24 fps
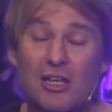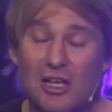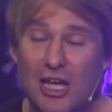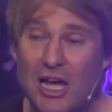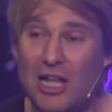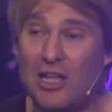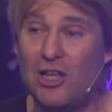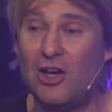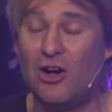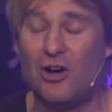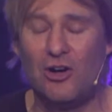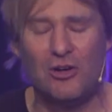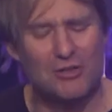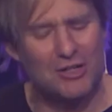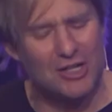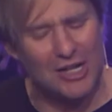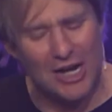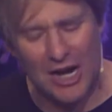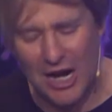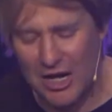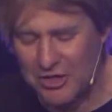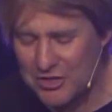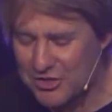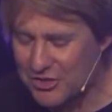Hello,
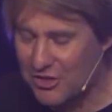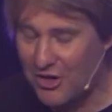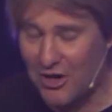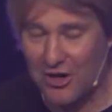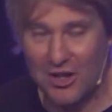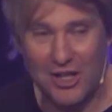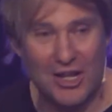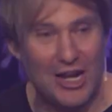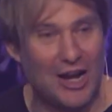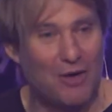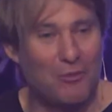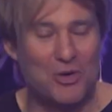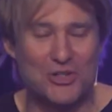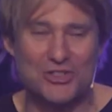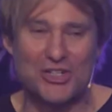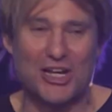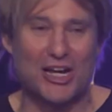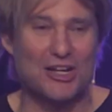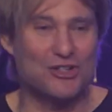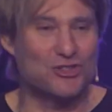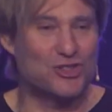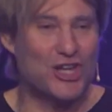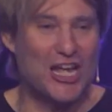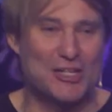gosh darn it, I wish I
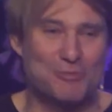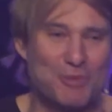could change